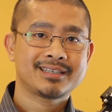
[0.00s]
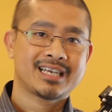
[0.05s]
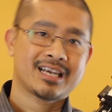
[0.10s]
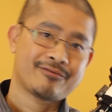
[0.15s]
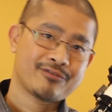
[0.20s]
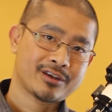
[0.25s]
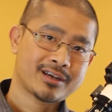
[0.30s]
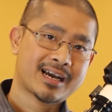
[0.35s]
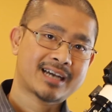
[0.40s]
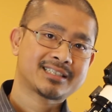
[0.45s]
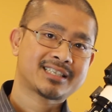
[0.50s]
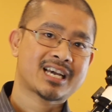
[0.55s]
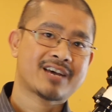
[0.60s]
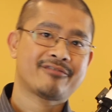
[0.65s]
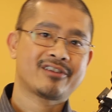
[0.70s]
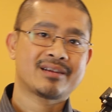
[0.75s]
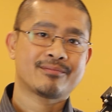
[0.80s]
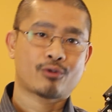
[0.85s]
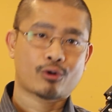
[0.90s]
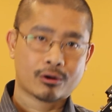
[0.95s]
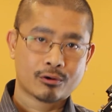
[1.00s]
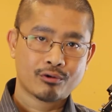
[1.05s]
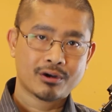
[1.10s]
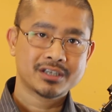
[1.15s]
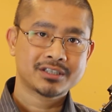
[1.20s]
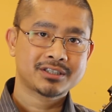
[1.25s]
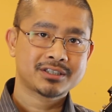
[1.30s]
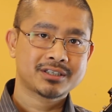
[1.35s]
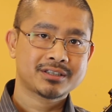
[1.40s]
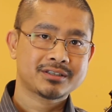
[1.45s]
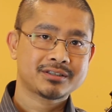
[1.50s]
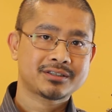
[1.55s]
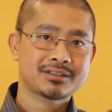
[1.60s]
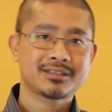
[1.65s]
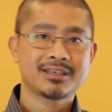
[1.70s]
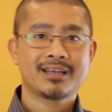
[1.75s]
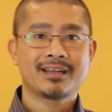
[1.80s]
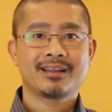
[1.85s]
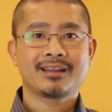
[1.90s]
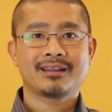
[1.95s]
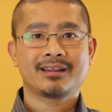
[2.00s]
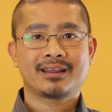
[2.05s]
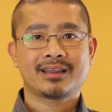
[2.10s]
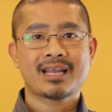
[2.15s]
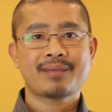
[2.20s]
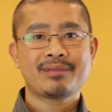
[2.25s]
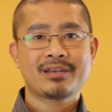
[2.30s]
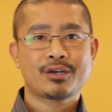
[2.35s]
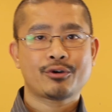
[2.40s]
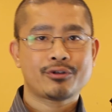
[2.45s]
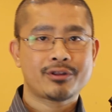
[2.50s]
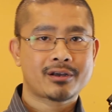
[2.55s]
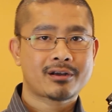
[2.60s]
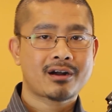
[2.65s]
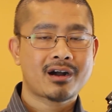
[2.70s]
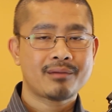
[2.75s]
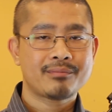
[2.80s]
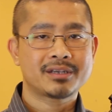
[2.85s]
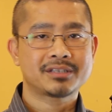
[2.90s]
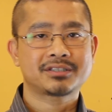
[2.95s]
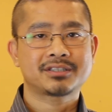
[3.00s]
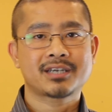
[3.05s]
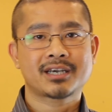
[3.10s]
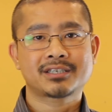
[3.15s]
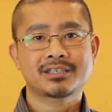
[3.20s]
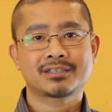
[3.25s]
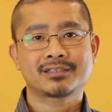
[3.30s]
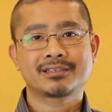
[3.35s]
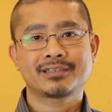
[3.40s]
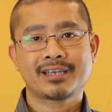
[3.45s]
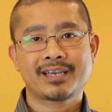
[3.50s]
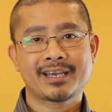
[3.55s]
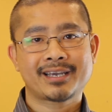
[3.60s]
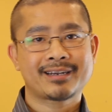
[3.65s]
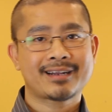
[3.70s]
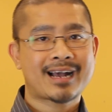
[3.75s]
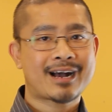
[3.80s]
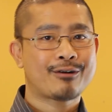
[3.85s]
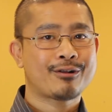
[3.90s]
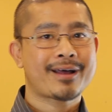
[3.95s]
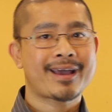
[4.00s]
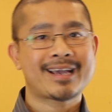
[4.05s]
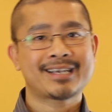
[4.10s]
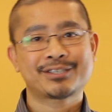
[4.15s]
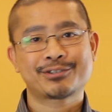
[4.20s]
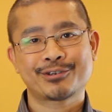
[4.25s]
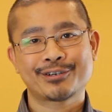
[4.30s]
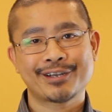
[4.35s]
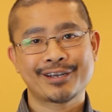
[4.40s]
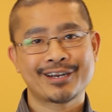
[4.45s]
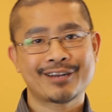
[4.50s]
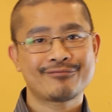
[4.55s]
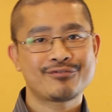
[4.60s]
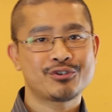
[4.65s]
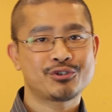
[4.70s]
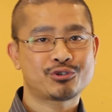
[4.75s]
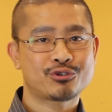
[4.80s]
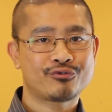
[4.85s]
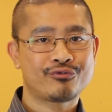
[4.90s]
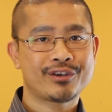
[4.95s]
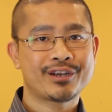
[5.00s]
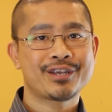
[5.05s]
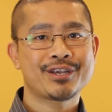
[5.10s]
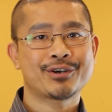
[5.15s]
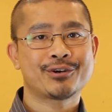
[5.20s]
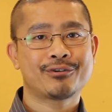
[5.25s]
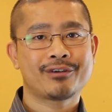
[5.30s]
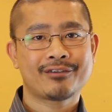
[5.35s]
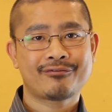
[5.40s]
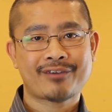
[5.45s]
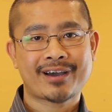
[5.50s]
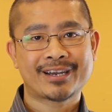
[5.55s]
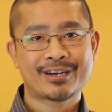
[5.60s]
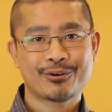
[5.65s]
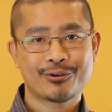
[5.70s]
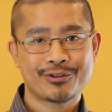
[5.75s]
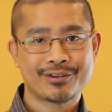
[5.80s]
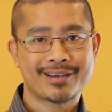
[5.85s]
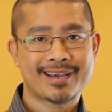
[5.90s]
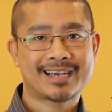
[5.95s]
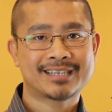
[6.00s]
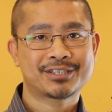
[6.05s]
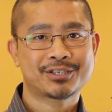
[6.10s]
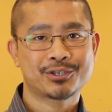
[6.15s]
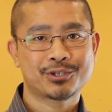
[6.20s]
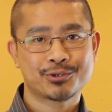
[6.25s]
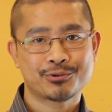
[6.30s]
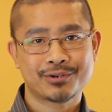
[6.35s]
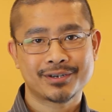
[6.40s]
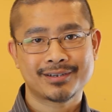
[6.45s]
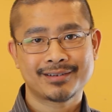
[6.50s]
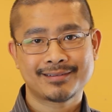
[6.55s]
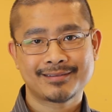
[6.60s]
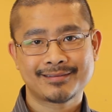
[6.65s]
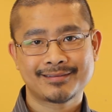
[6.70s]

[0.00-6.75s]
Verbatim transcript: If you guys have any more questions, let me know in the comments section, and I'll answer it in a future video if I know the answer to it.